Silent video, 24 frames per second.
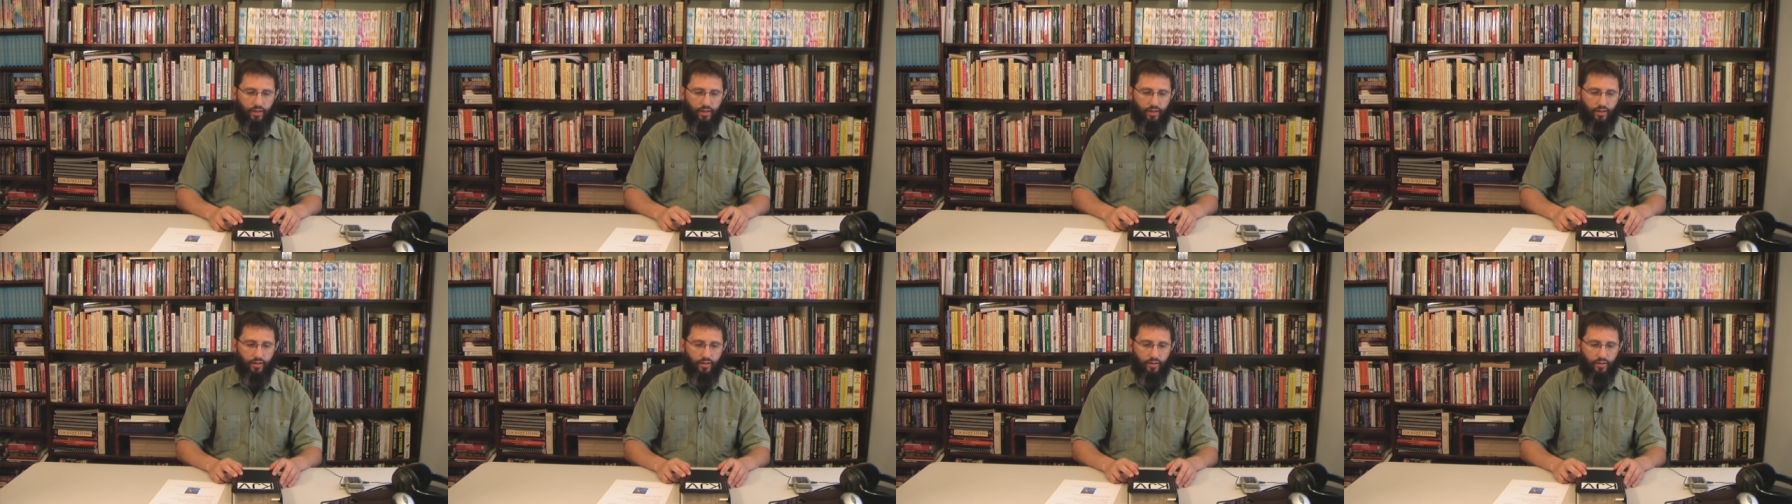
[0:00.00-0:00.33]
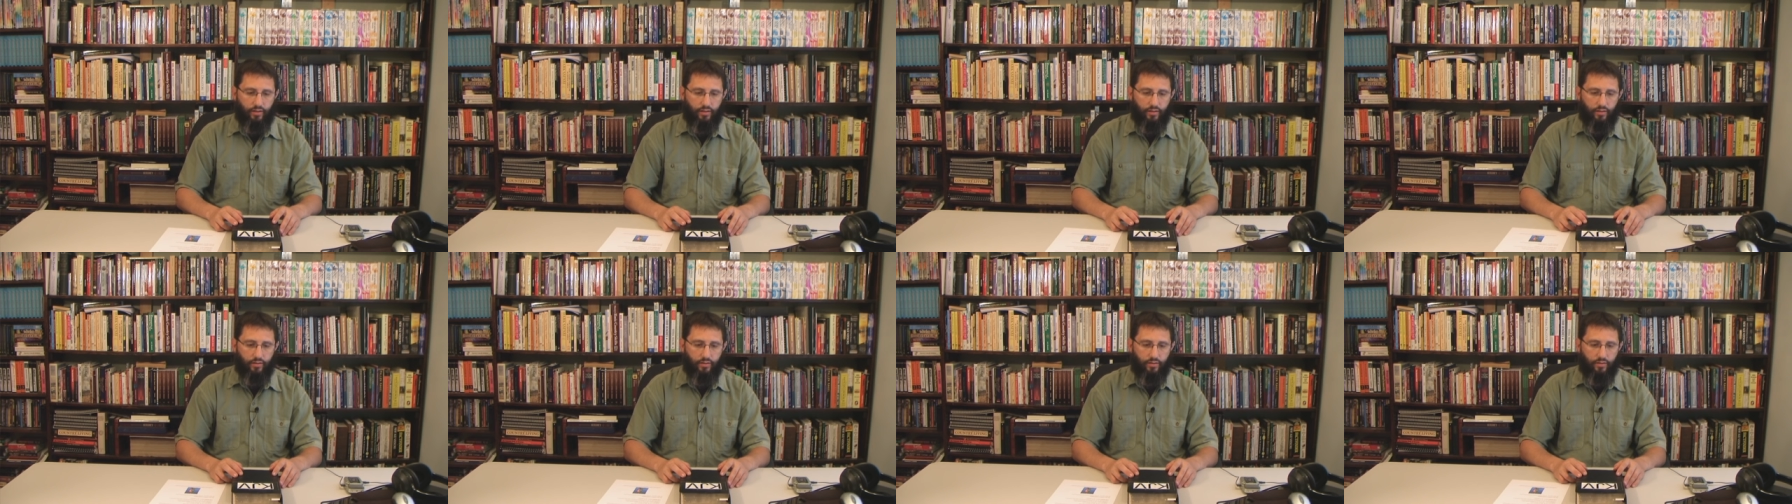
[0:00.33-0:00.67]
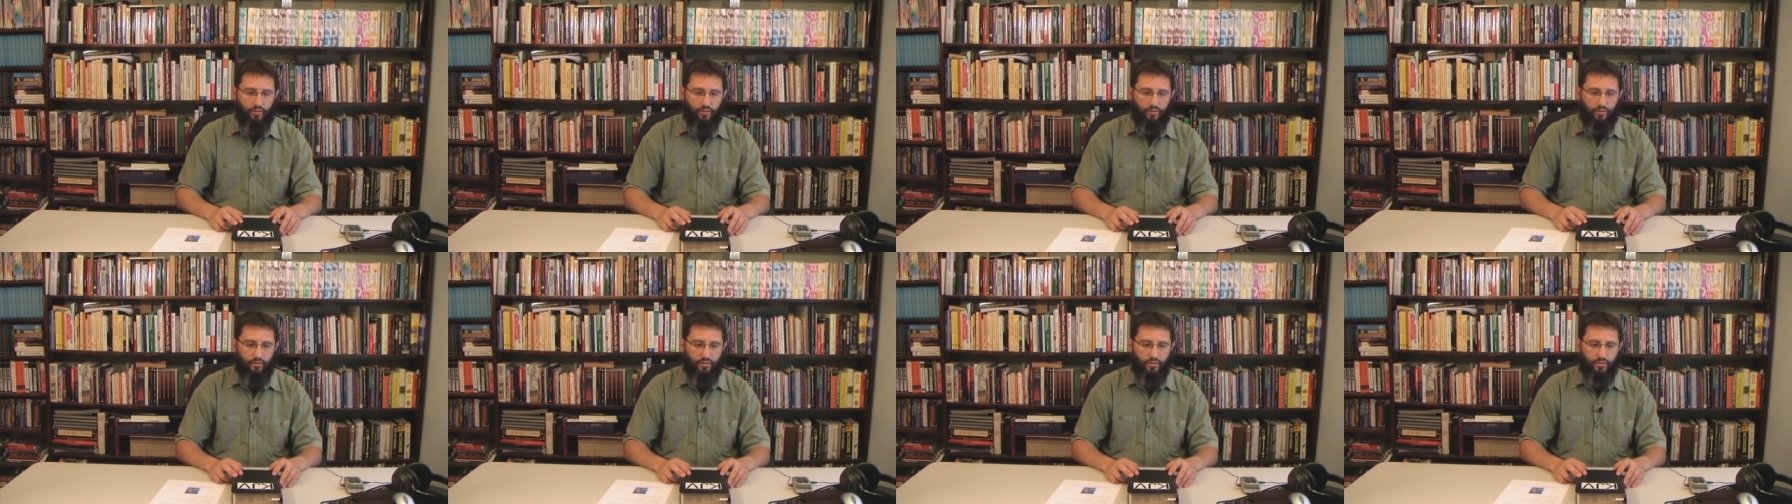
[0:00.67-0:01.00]
And
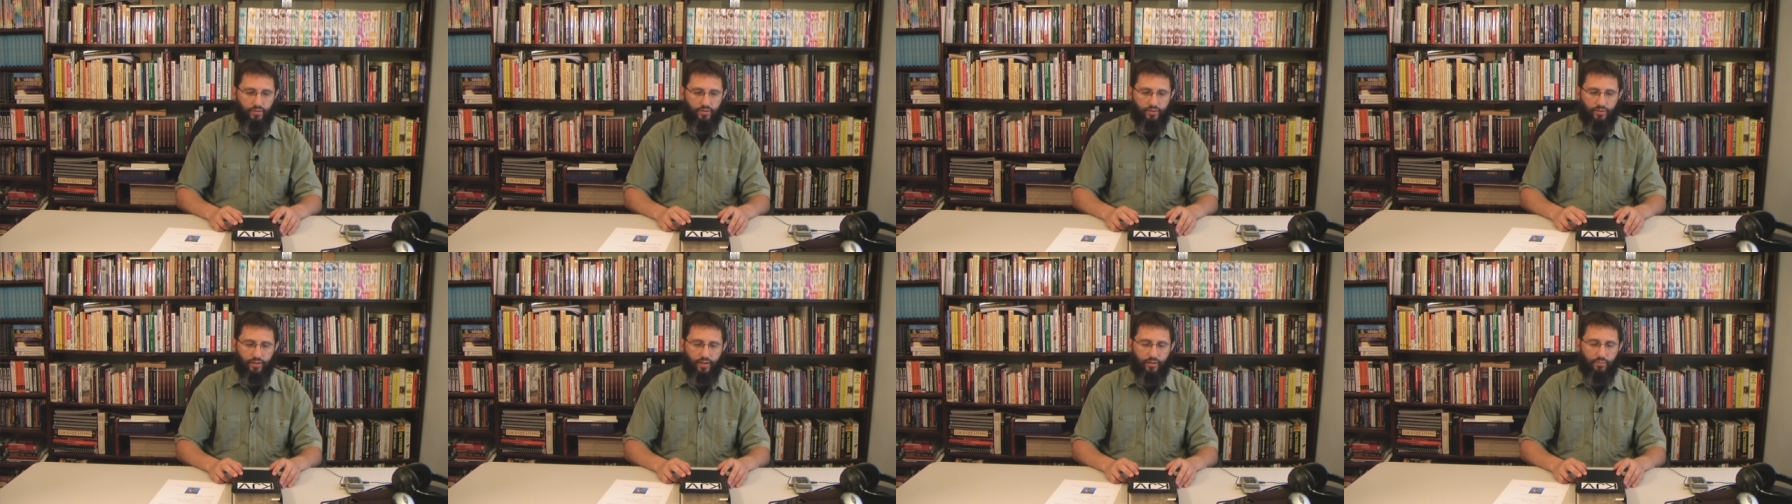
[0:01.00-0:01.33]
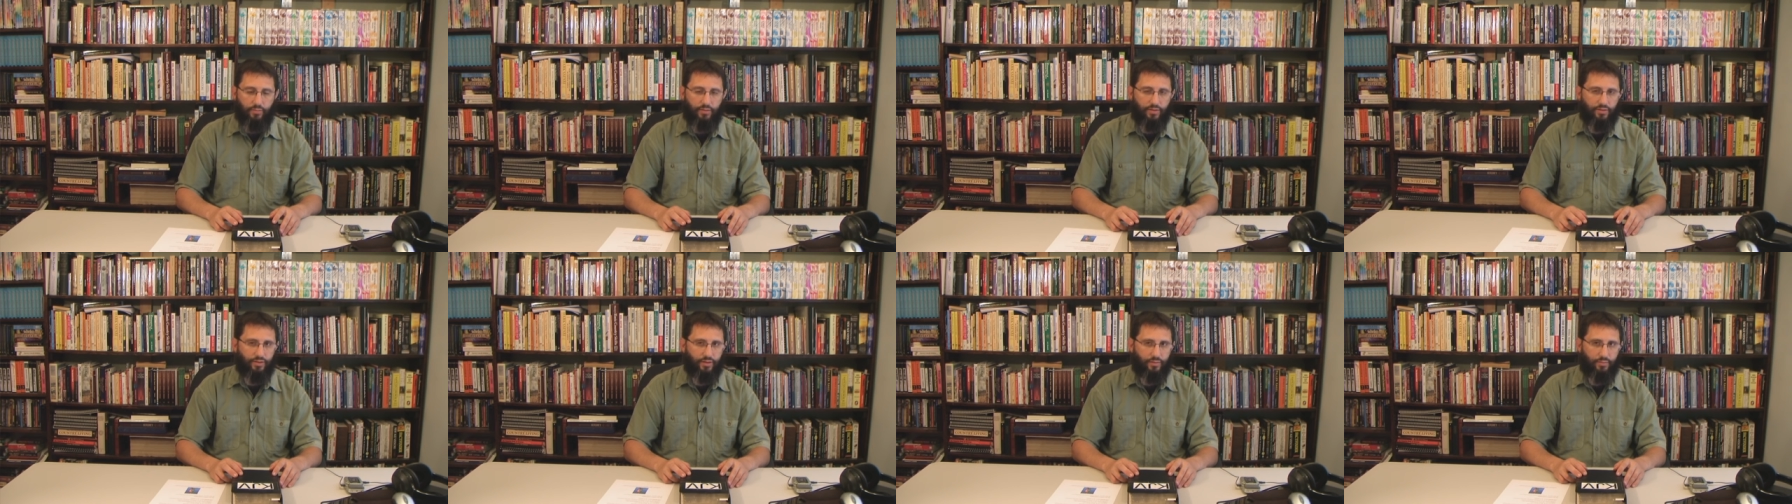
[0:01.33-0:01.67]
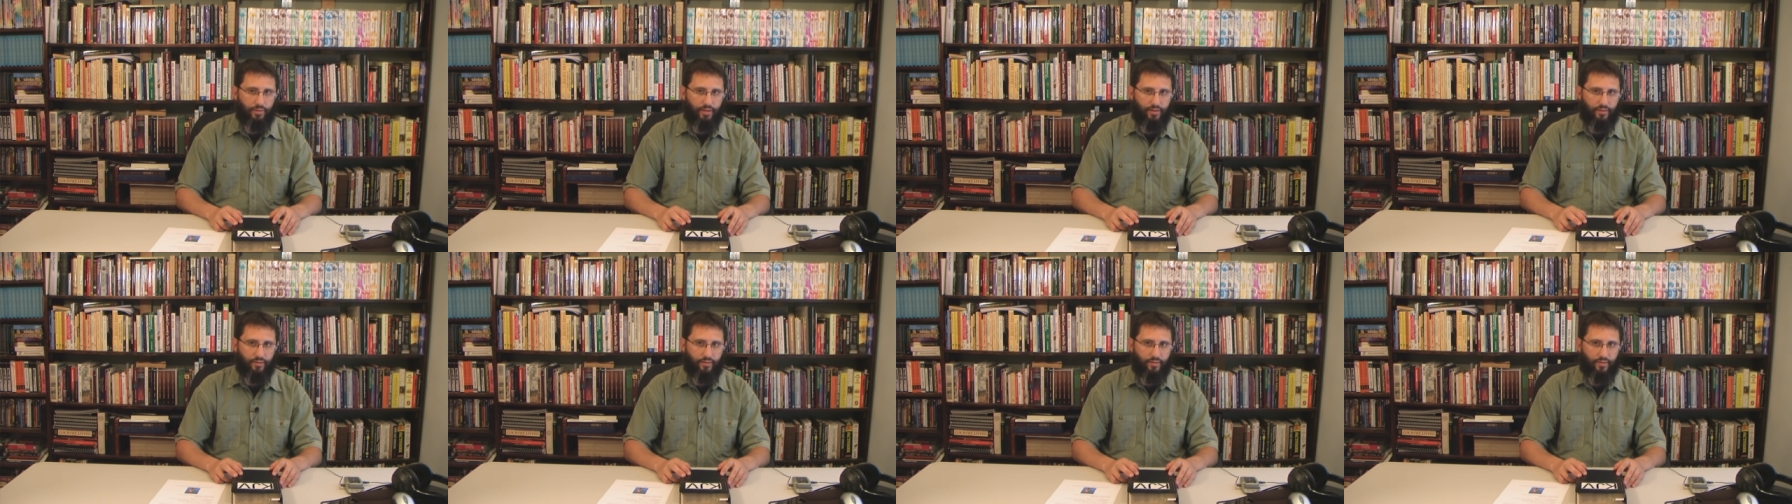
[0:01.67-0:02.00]
just stay busy
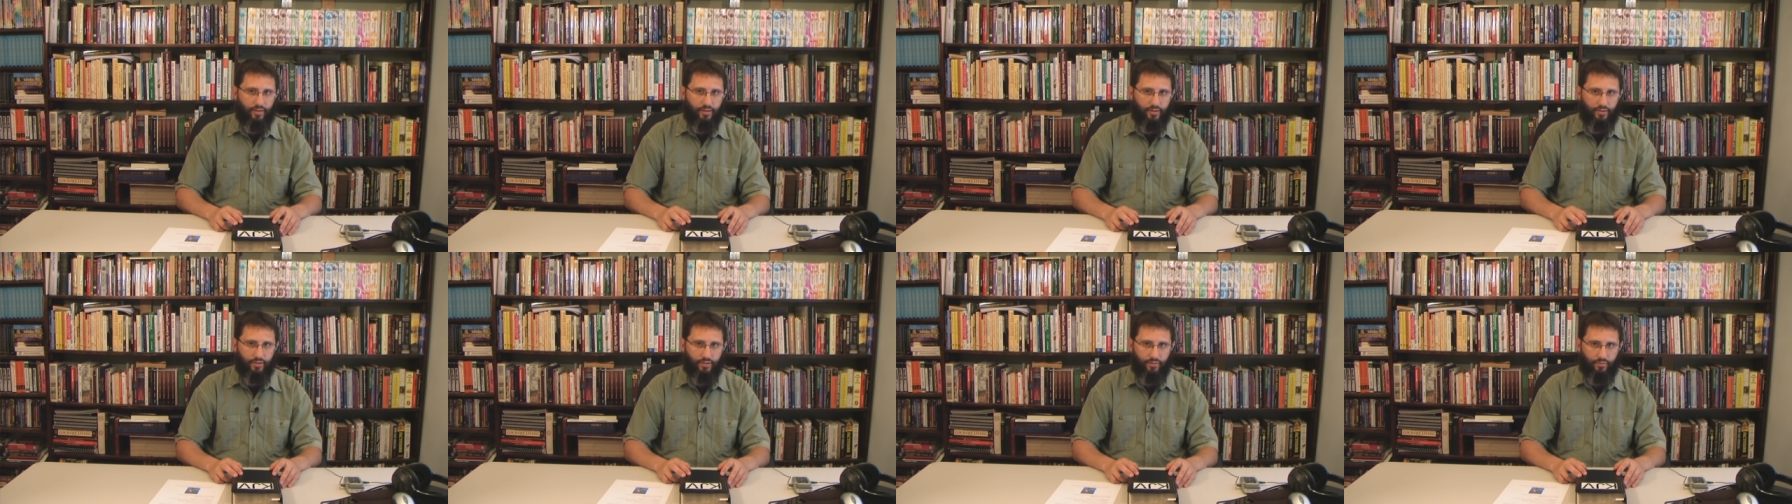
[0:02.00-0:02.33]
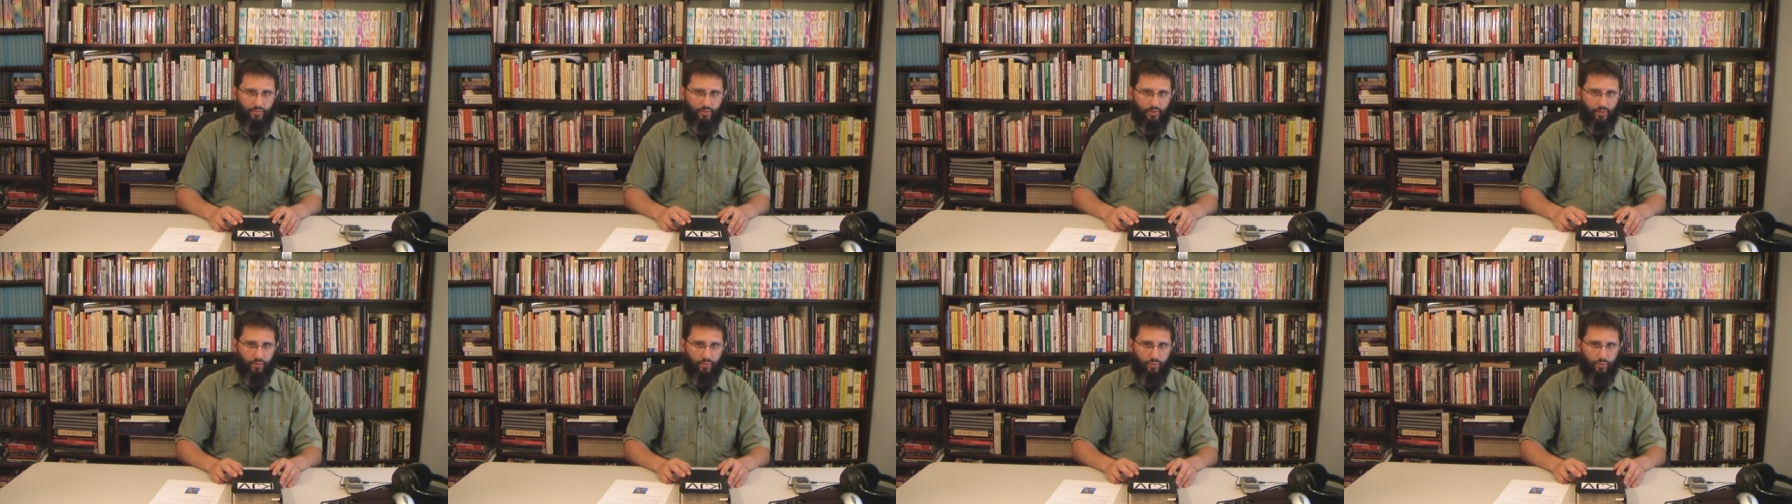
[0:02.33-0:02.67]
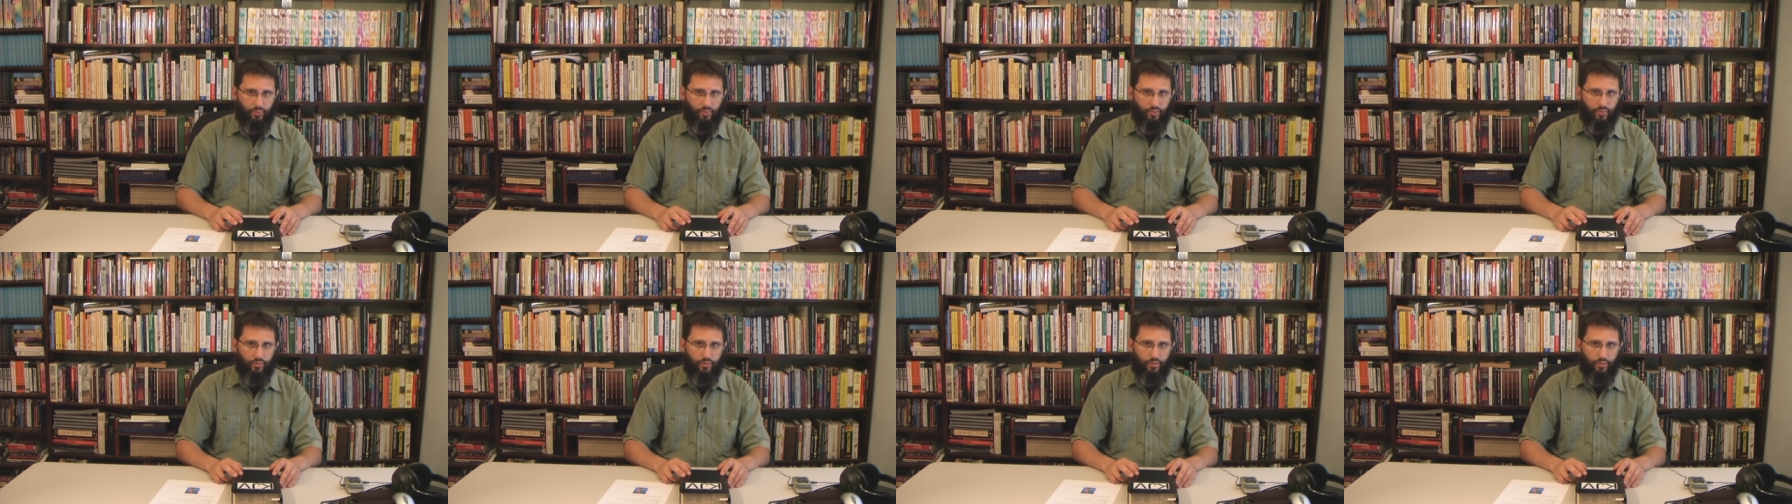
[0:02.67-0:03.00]
about the things of the
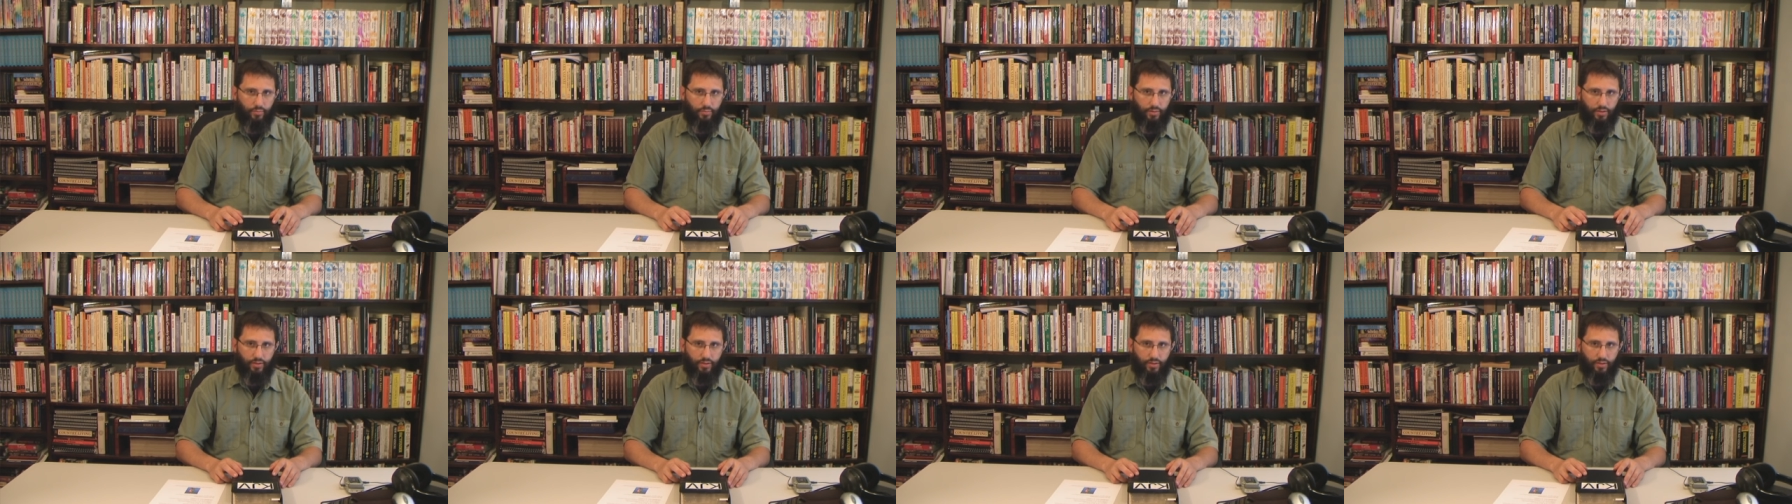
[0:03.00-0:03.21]
Lord.